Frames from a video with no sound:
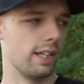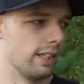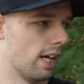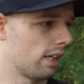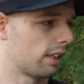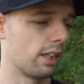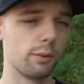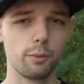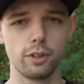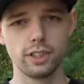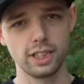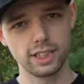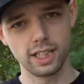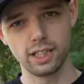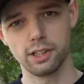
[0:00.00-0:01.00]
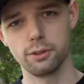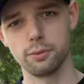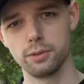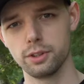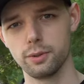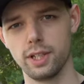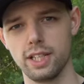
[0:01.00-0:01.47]
Knock on wood that they
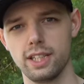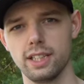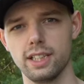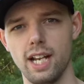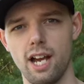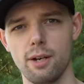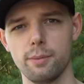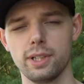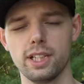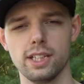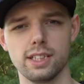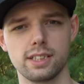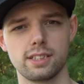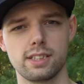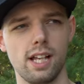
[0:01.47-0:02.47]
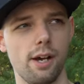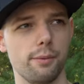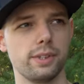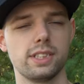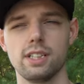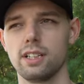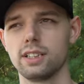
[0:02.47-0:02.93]
don't do anything now because that
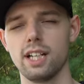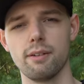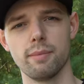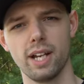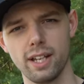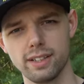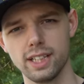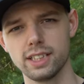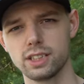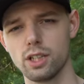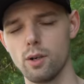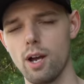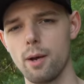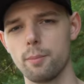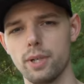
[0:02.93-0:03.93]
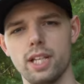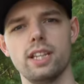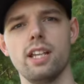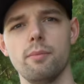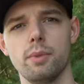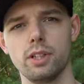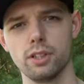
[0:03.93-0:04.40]
would suck to have my headlights go out, but
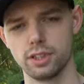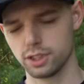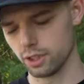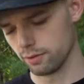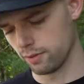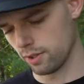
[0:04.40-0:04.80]
they've been good so